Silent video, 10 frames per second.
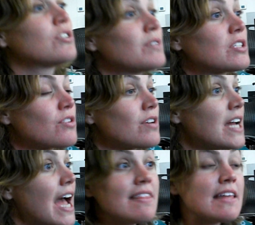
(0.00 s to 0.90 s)
into a
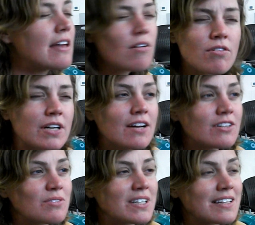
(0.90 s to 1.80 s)
story and then they're already
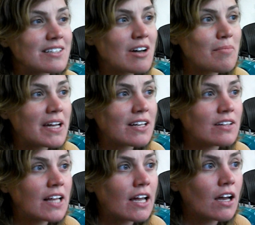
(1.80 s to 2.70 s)
onto another topic and
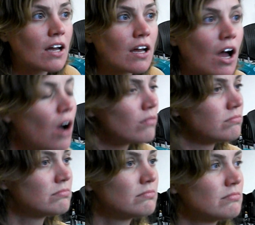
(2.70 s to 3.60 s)
you're like, oh,
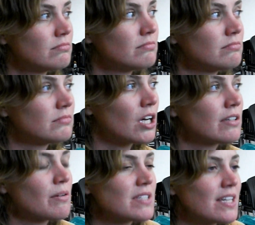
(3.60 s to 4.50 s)

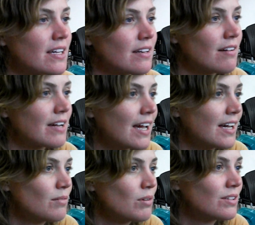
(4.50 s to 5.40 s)
that was it. Okay,